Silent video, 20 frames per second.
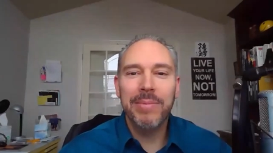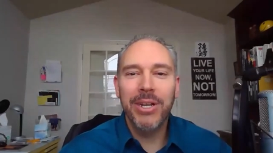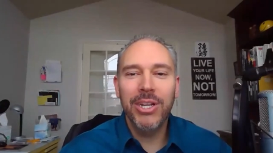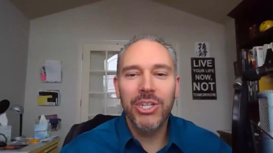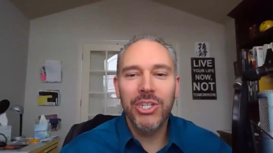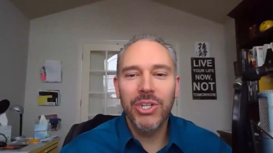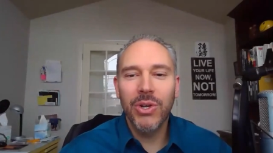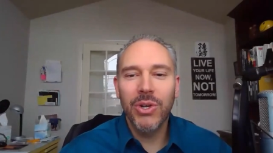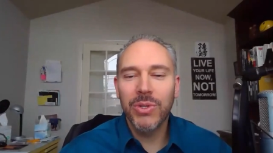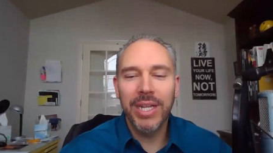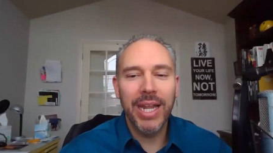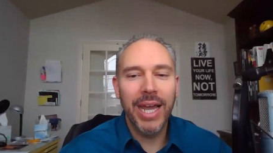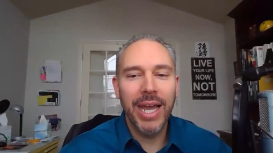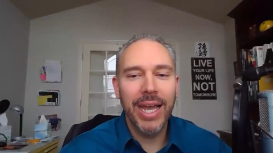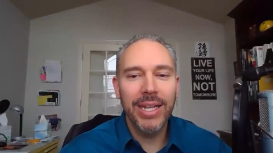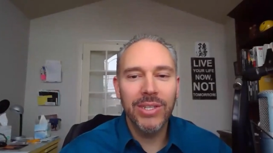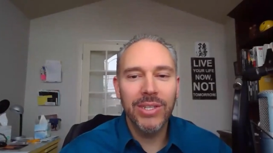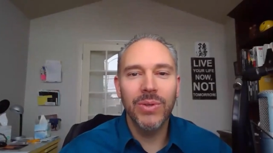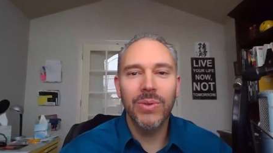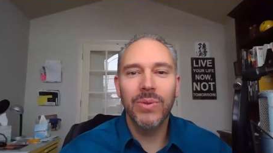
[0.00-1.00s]
Money Show. It's on
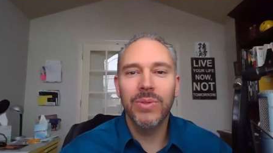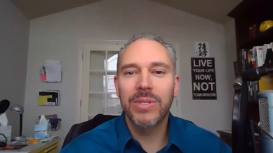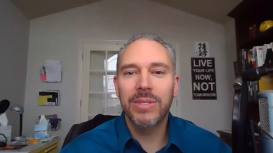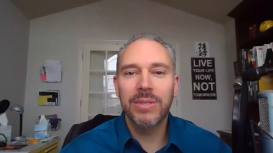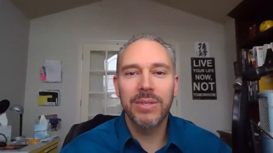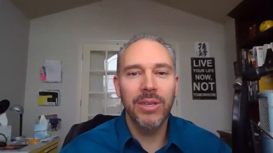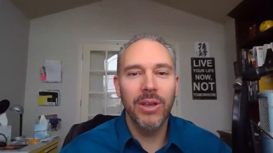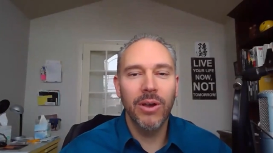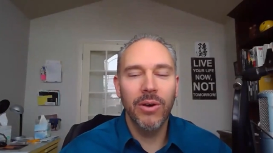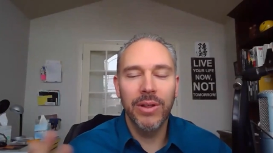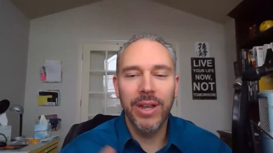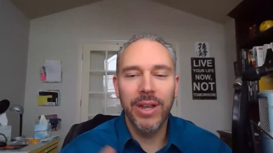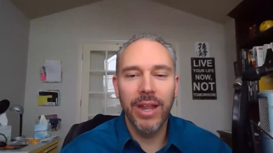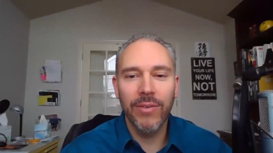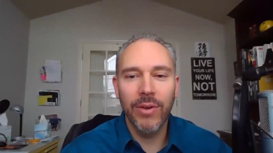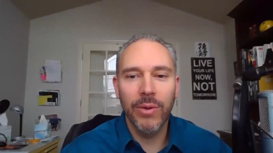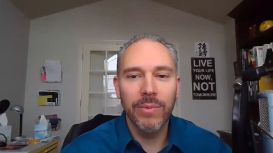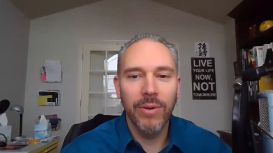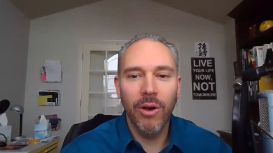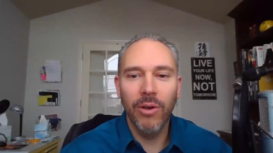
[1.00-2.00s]
iTunes, you know, and
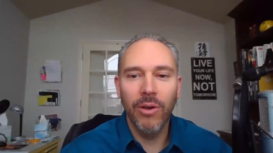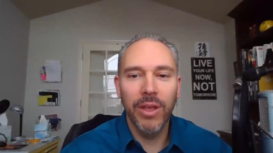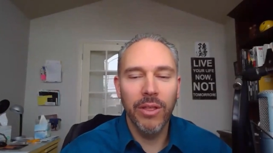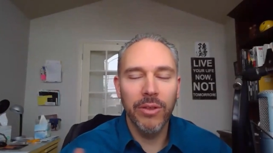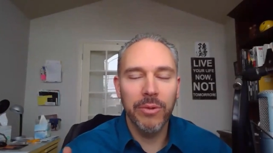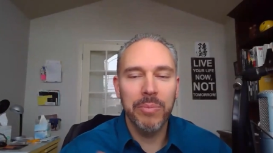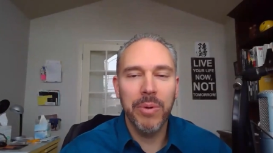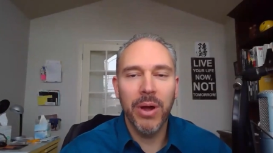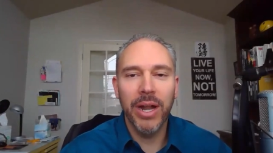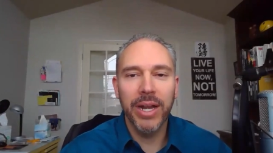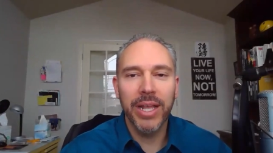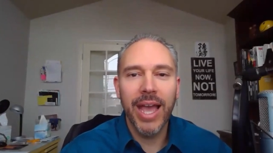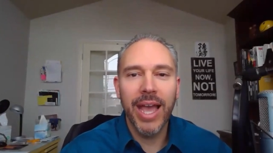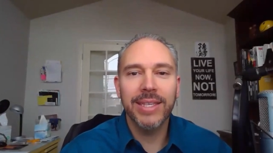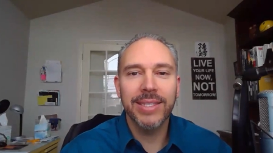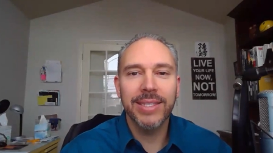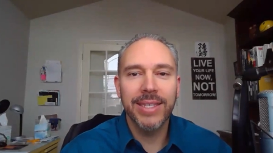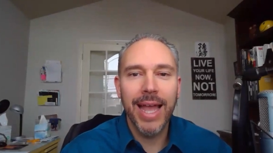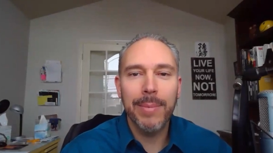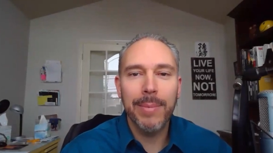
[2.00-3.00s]
every all the other
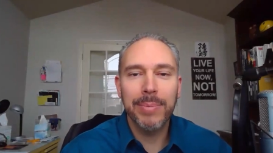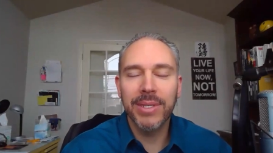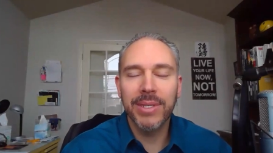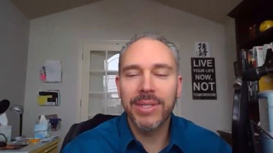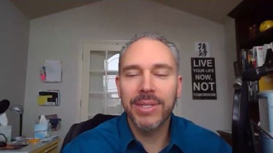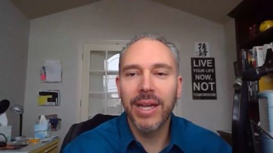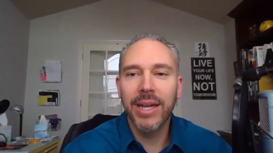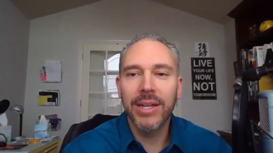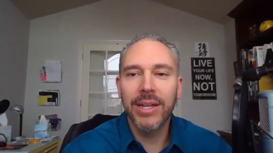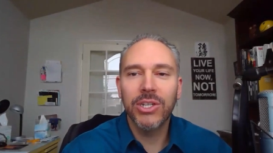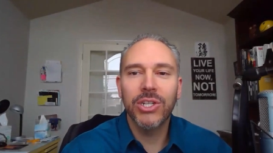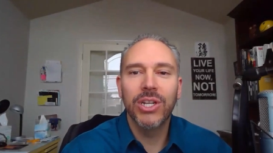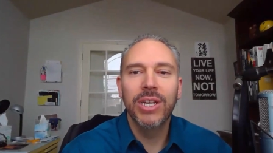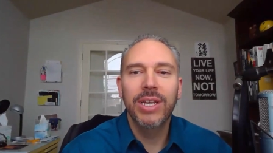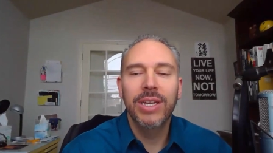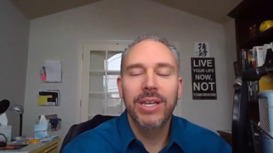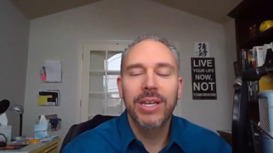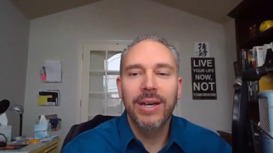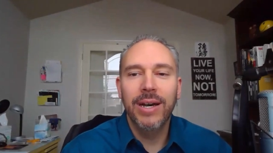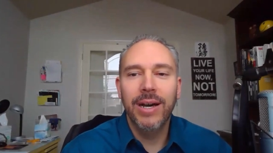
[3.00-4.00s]
podcast apps and such.
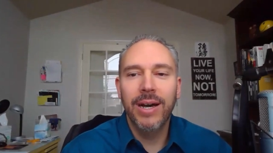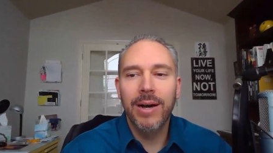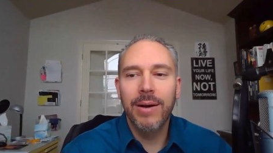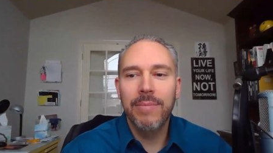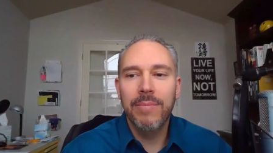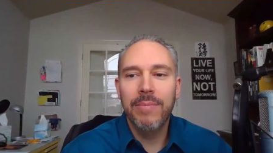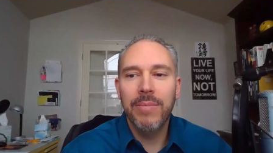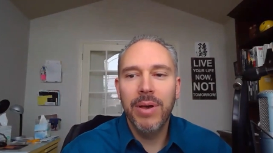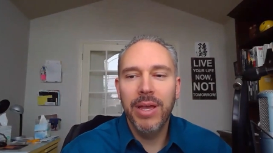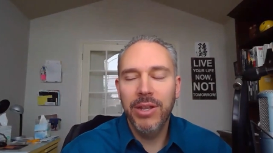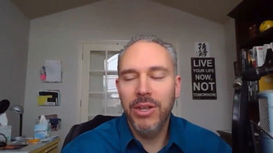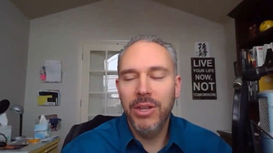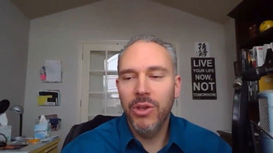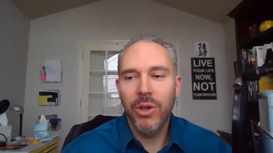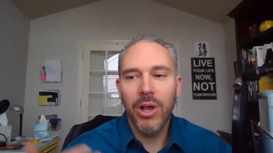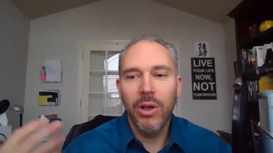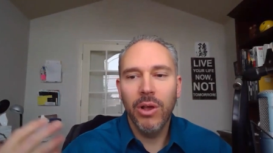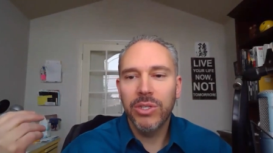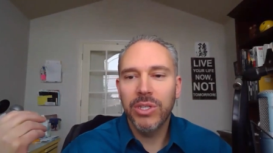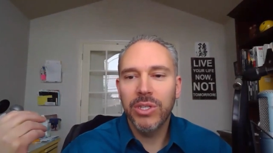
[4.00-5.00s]
Um, and you
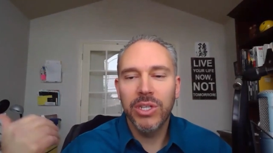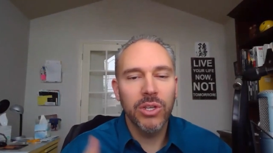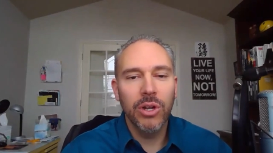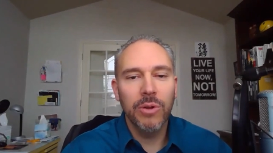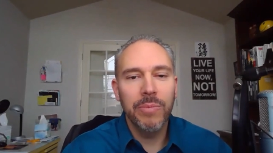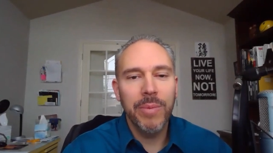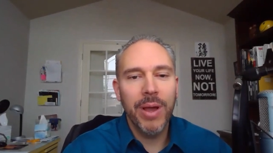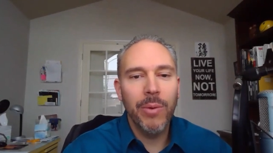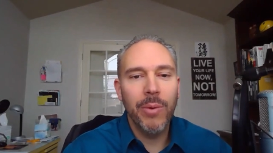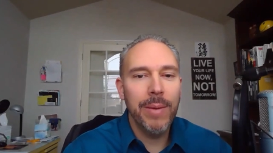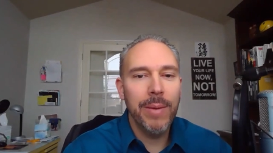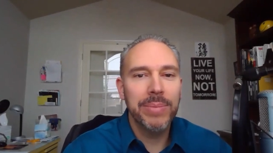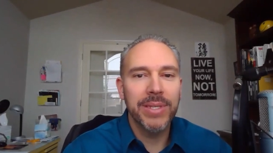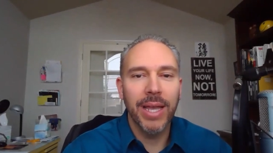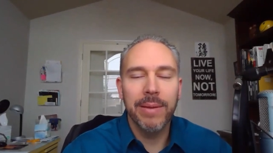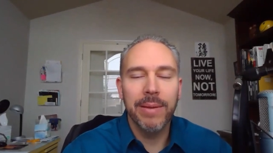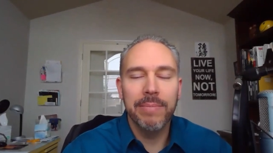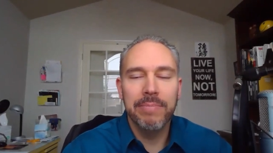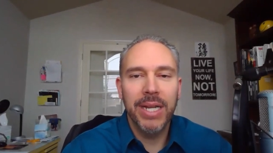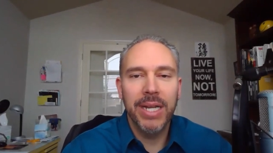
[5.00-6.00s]
can also just go to my
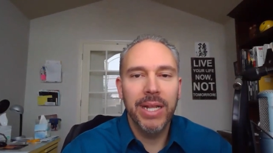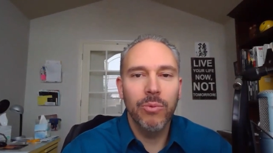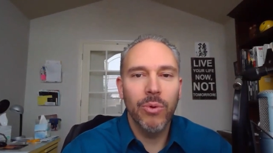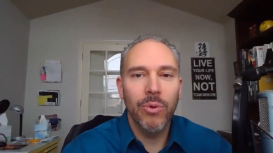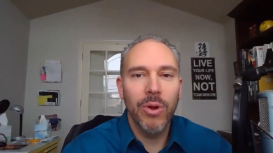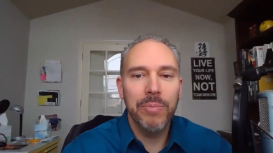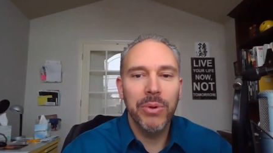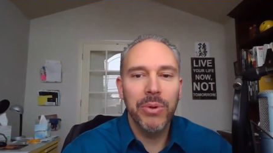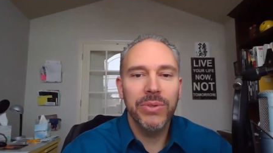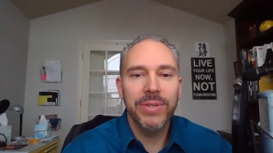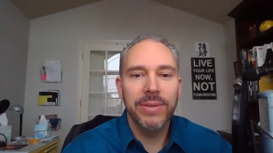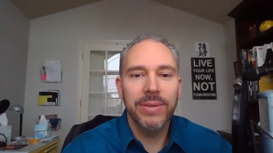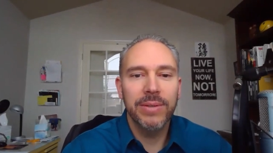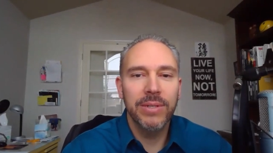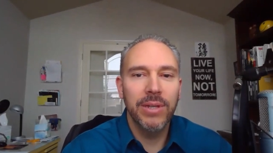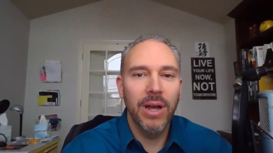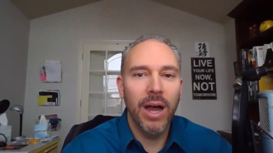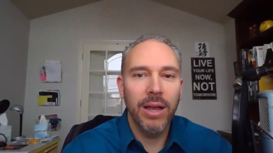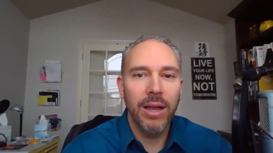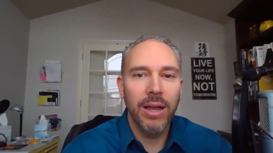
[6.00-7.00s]
website,
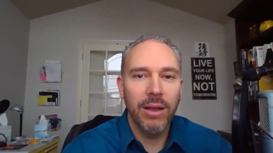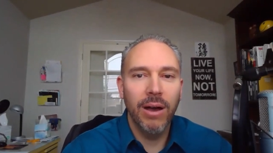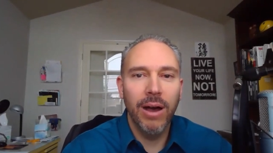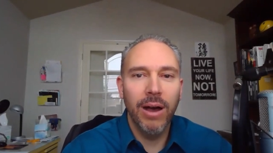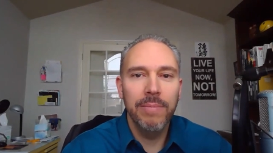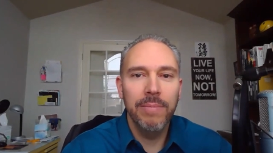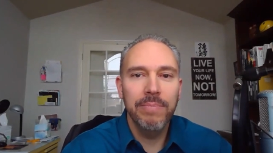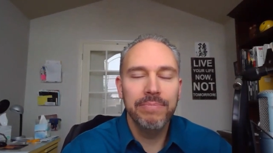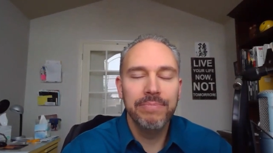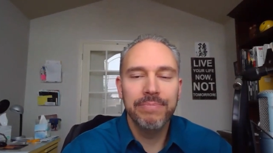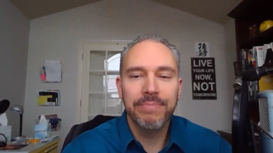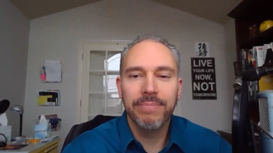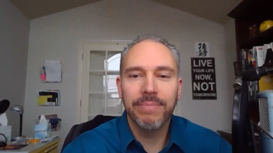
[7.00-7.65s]
moneyripples.com.